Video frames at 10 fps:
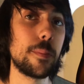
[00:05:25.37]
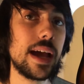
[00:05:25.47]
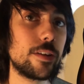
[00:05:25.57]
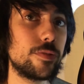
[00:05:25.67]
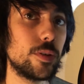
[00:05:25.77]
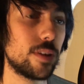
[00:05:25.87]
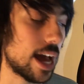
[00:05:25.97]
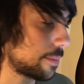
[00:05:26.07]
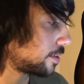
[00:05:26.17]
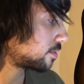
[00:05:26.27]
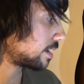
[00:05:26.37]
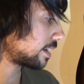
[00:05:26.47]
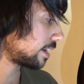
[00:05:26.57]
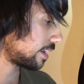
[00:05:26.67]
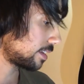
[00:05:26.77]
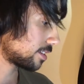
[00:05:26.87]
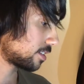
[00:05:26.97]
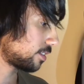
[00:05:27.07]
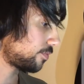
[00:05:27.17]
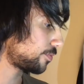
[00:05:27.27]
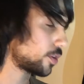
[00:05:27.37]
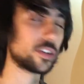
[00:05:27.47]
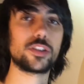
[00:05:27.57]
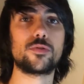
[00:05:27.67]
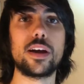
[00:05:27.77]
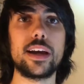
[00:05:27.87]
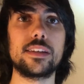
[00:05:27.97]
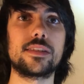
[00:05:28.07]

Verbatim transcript: microphone I'm using is the Focusrite